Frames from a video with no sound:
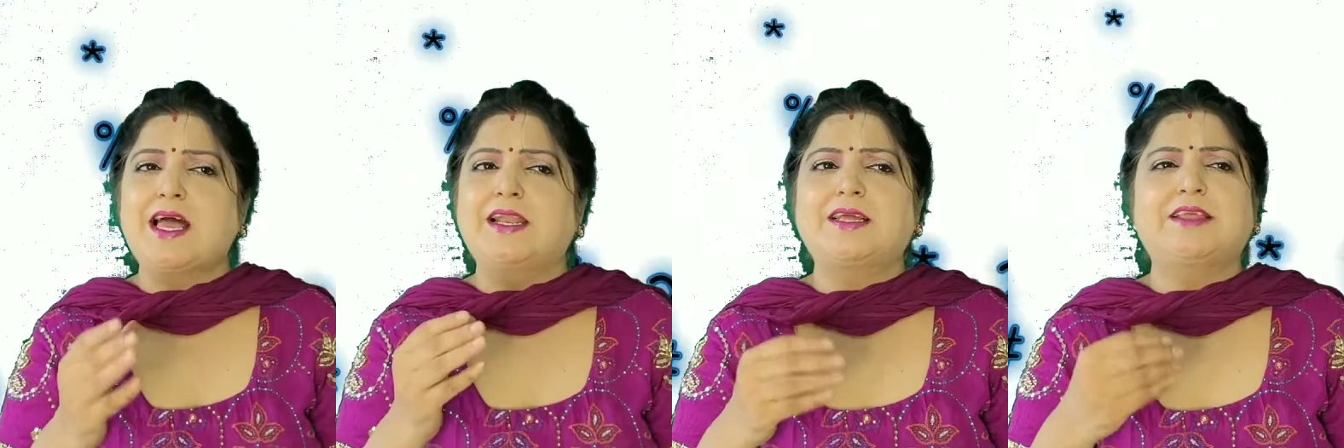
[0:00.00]

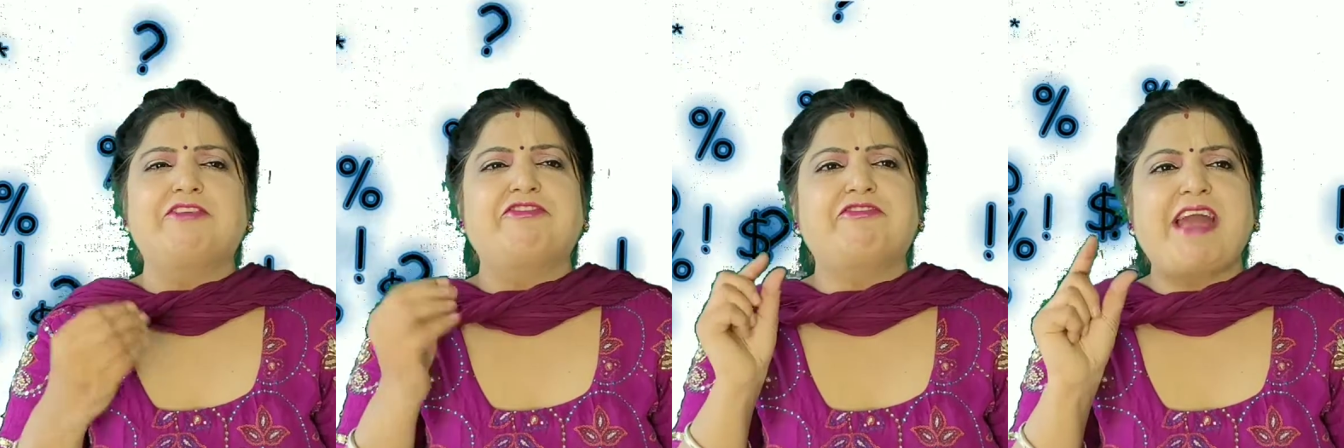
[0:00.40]

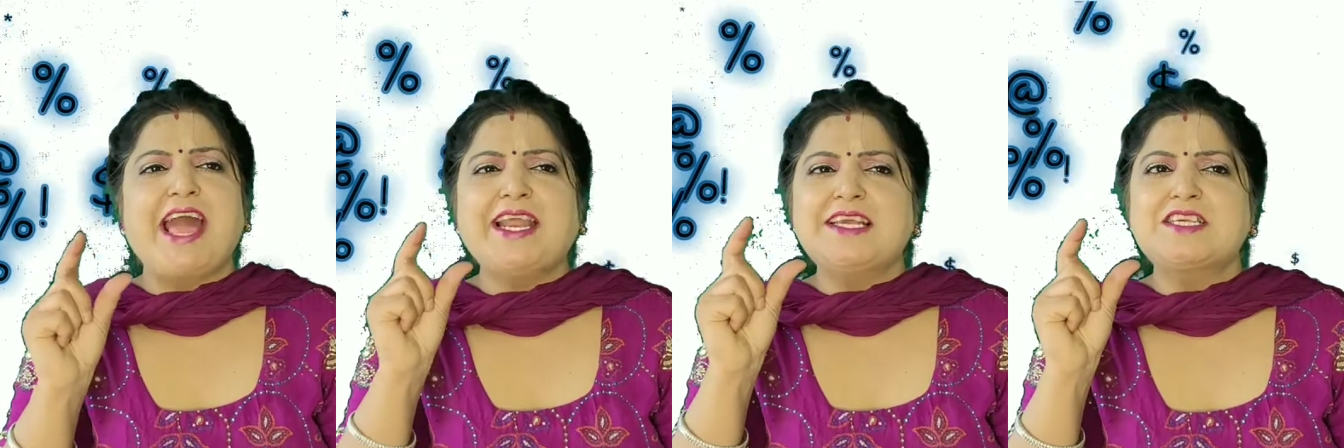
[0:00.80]
another
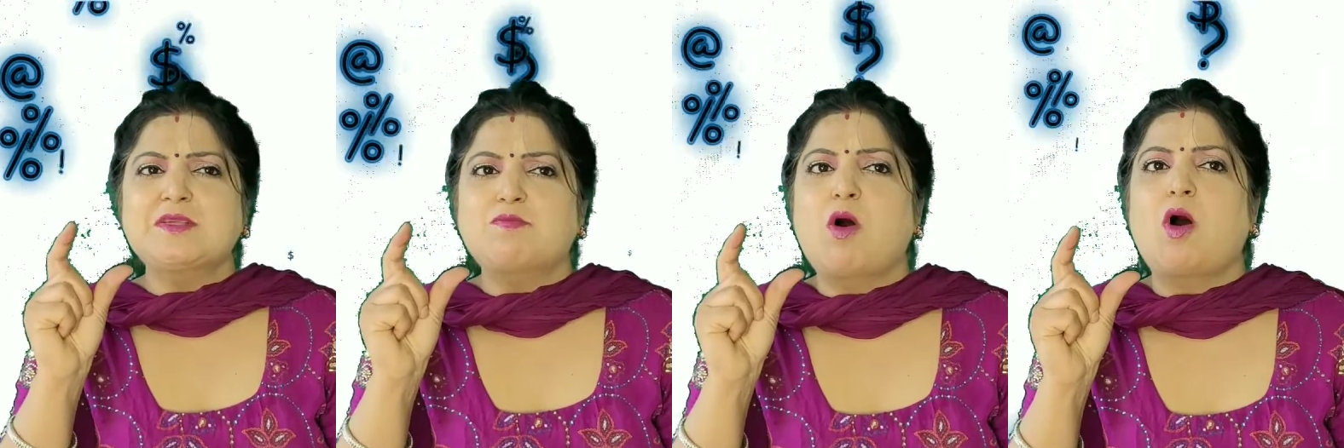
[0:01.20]
very
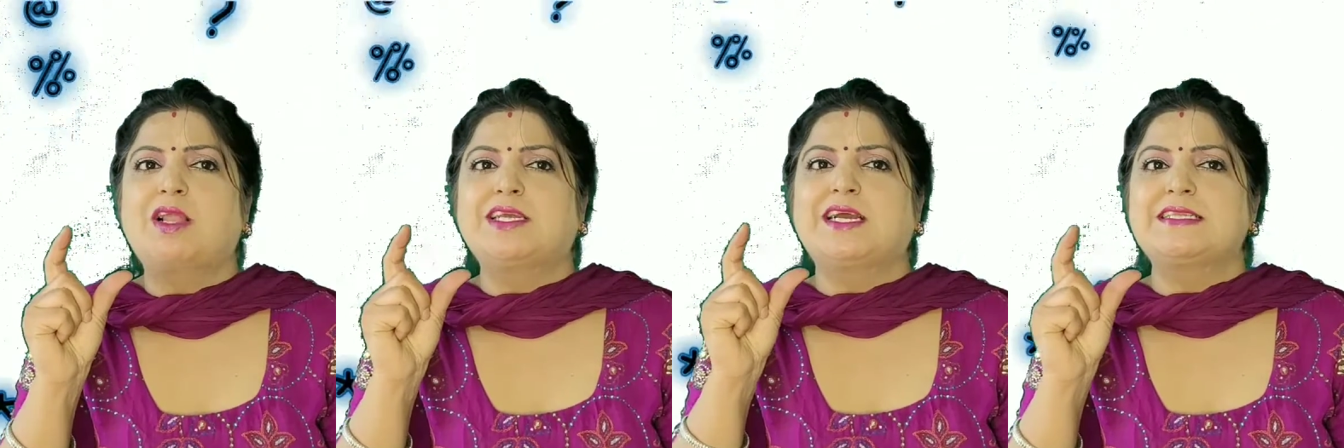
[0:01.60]

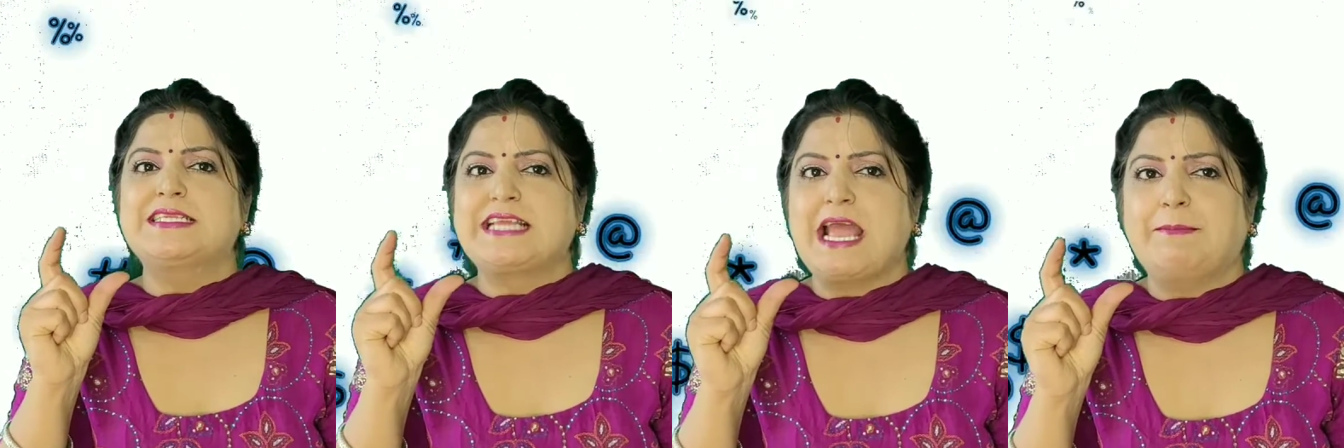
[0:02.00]
small
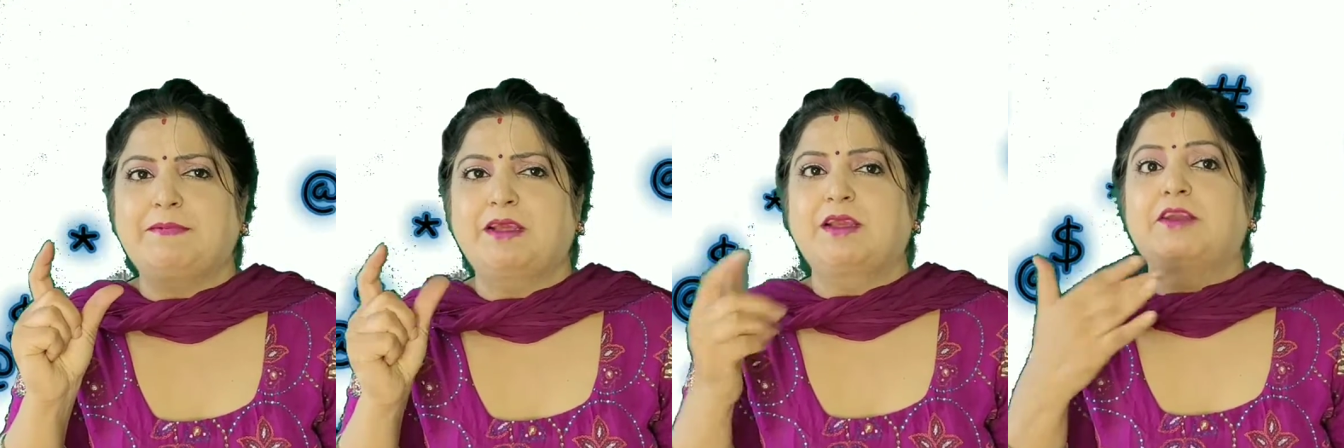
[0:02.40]

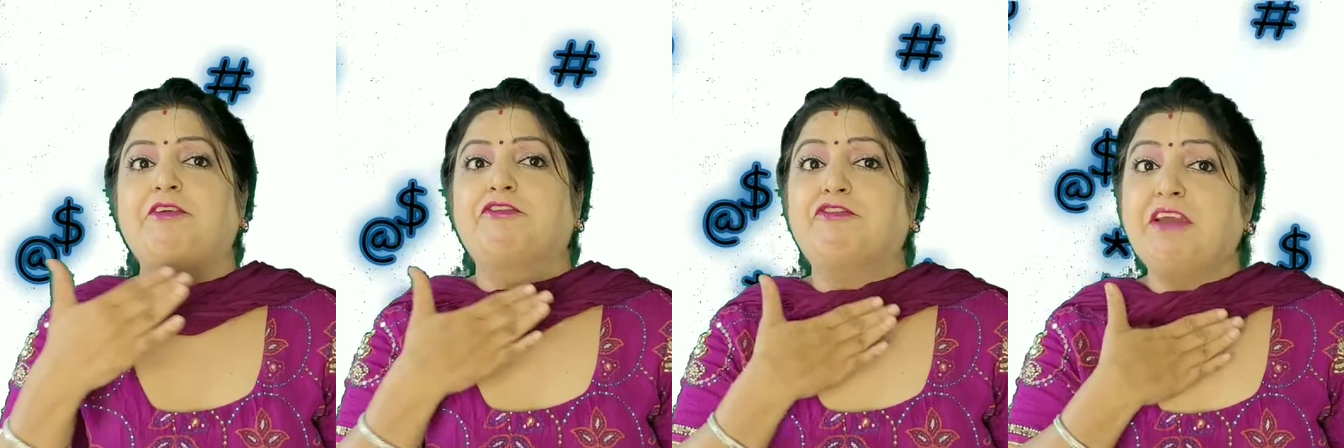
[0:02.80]
concept
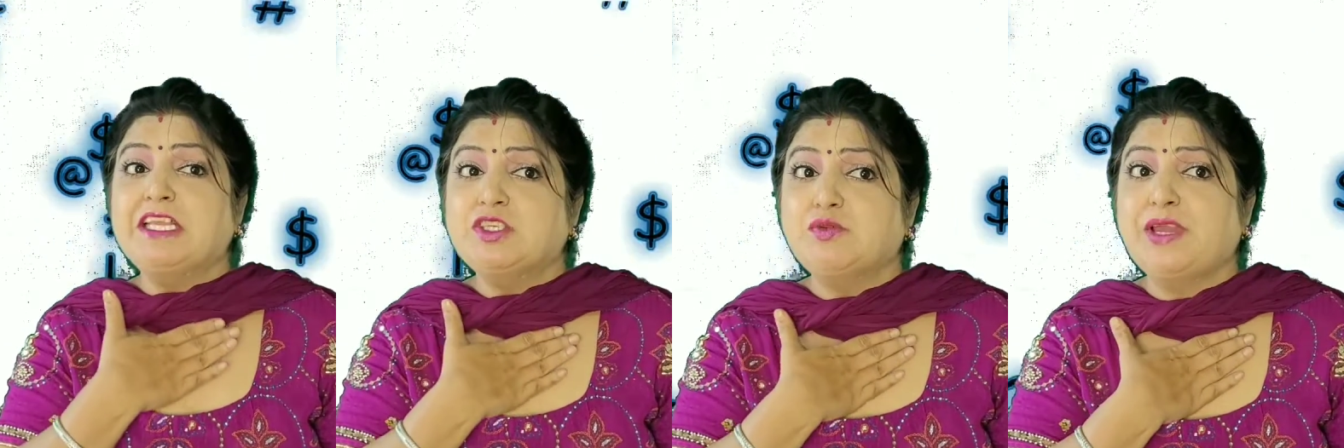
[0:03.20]

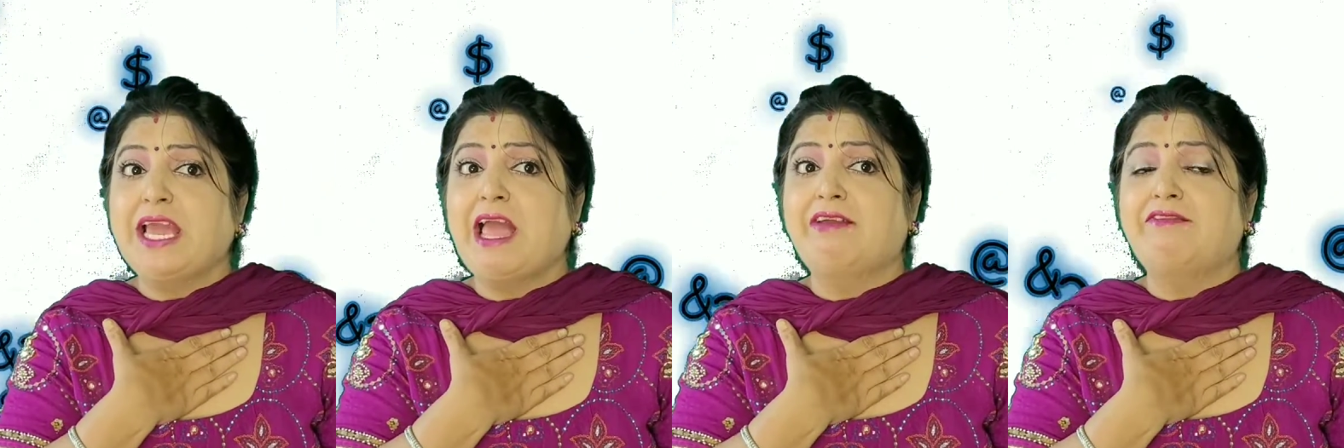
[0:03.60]
which
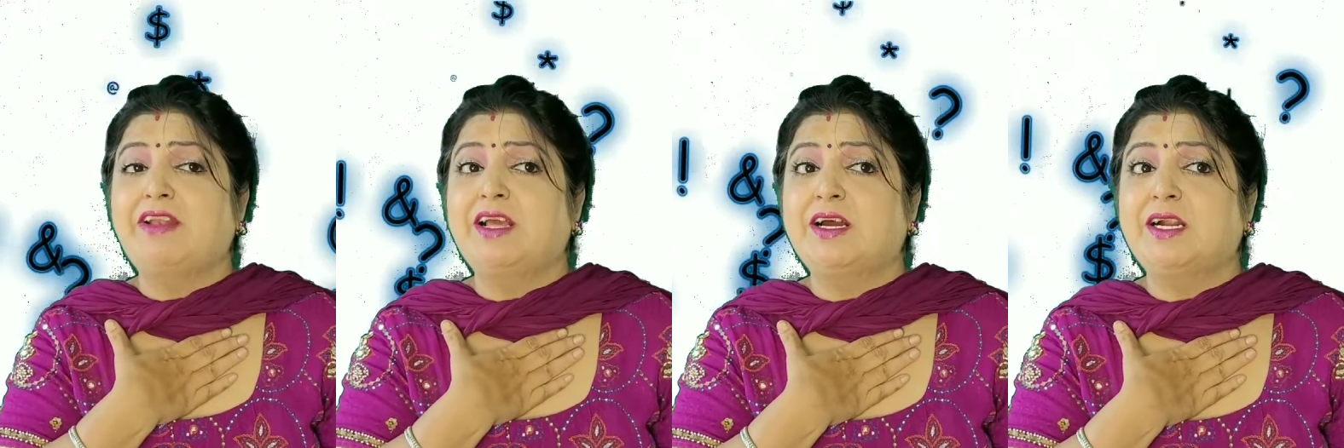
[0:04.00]
we have
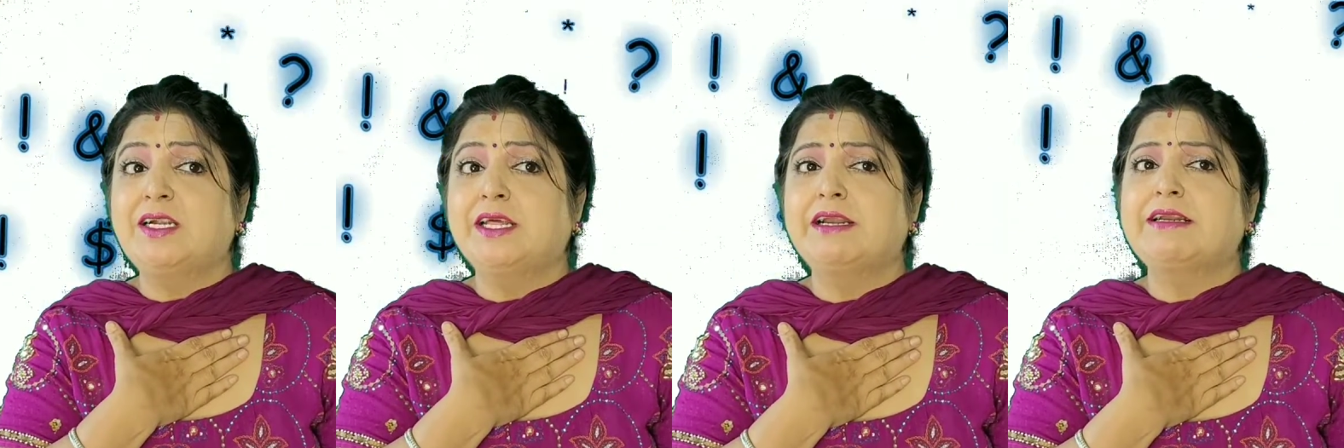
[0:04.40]

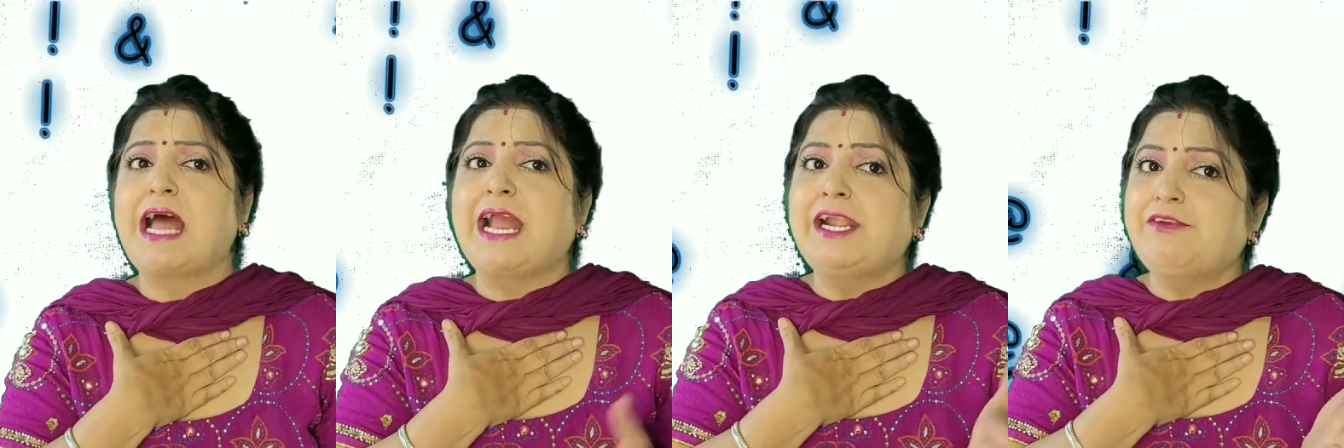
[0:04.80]
learned
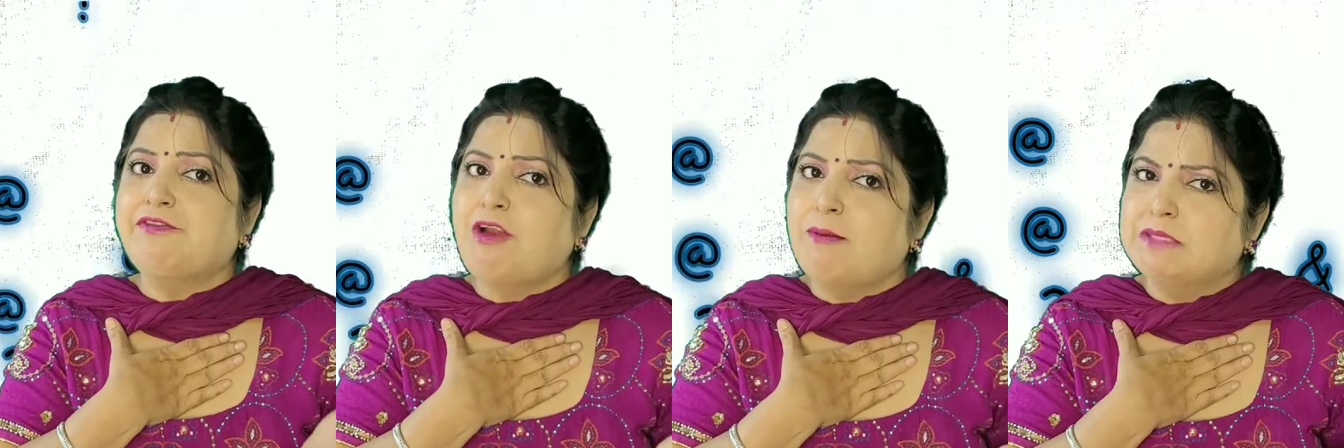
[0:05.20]
right
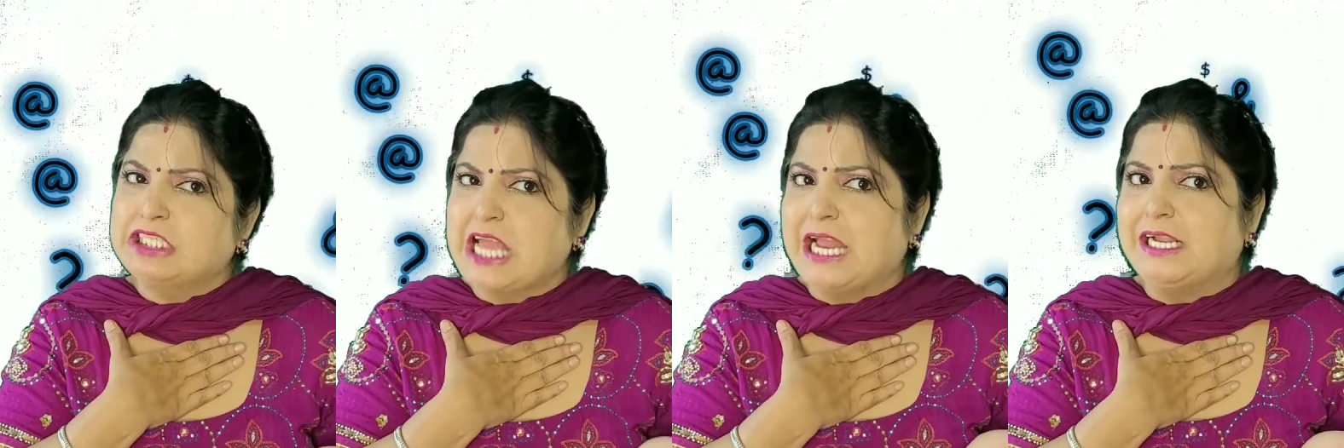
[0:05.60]
from
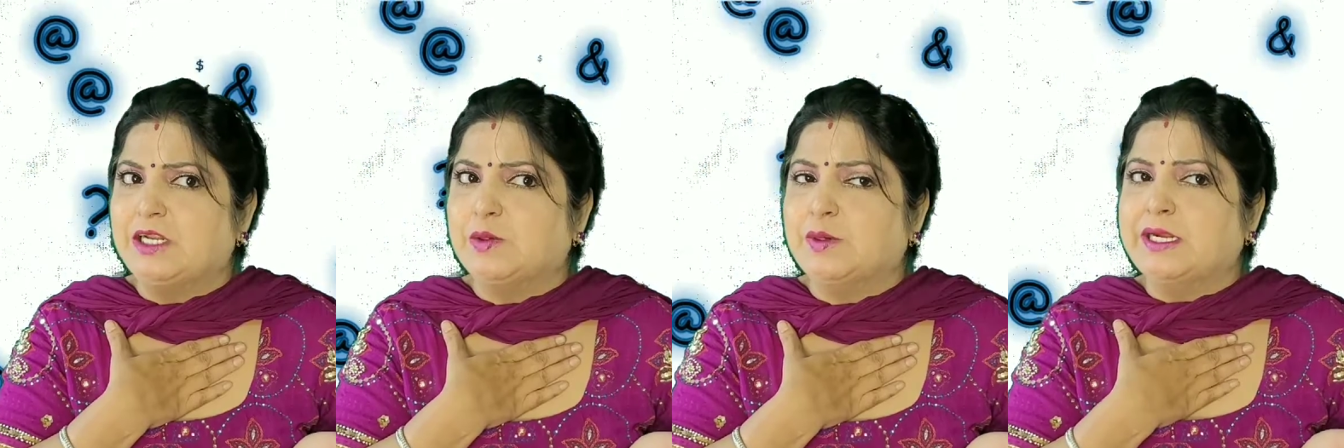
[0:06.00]

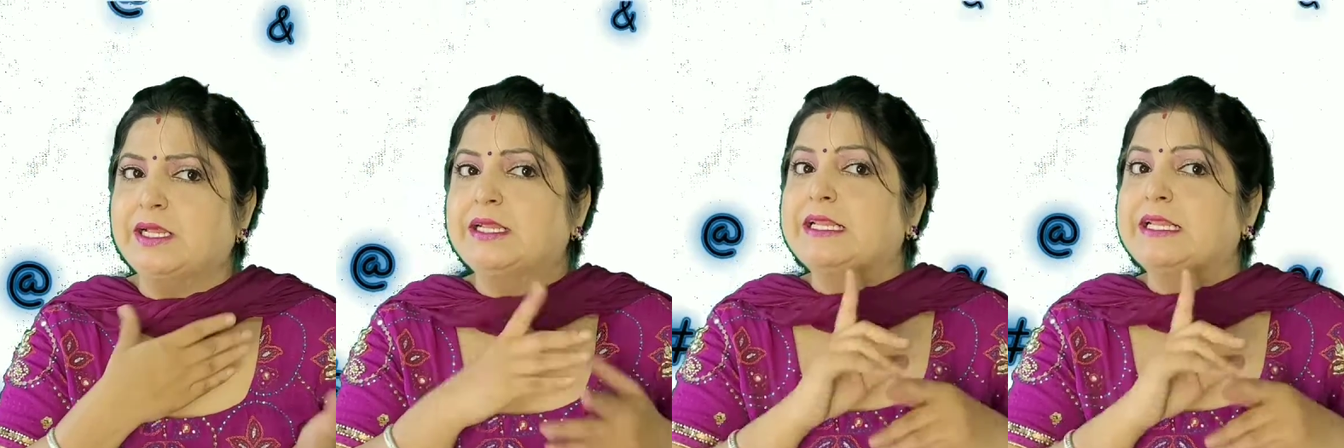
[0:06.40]
childhood,